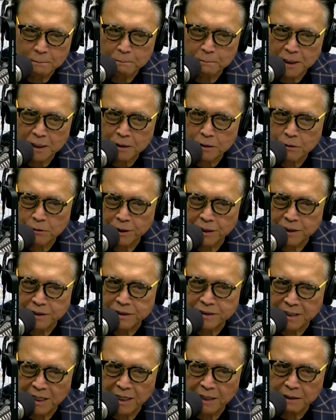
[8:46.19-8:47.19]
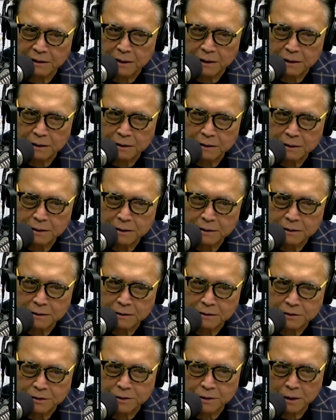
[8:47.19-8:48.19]
Bitcoin is tightening.
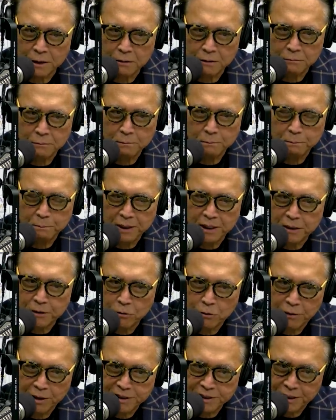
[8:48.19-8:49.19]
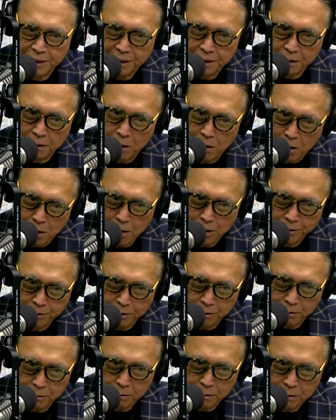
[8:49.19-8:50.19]
So Bitcoin's getting
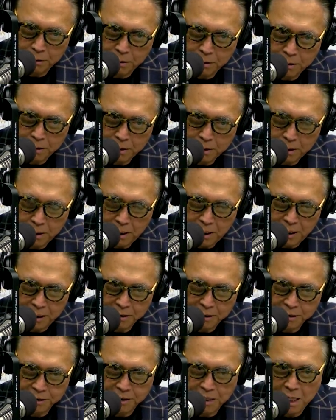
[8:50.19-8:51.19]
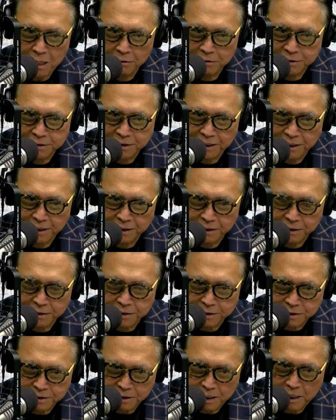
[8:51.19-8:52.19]
harder and the dollar's getting
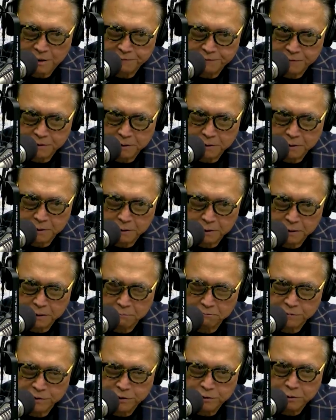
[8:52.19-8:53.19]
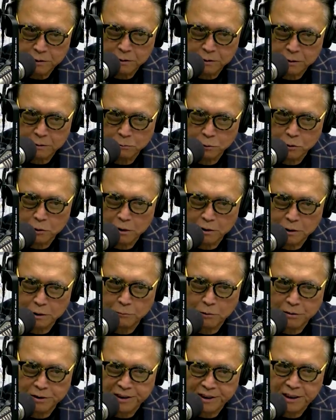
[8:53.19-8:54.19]
softer. Would you go into
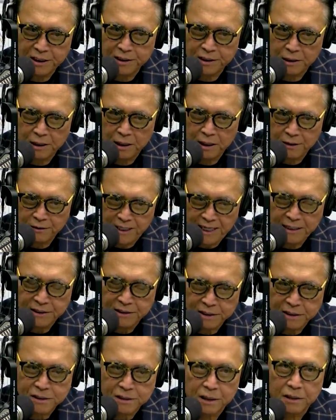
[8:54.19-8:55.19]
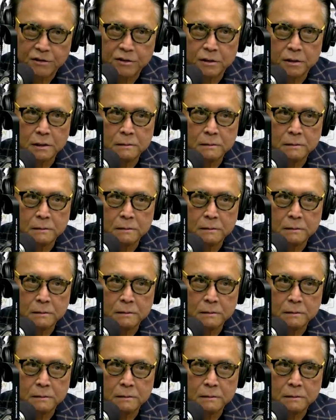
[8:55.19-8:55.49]
more detail on that distinction?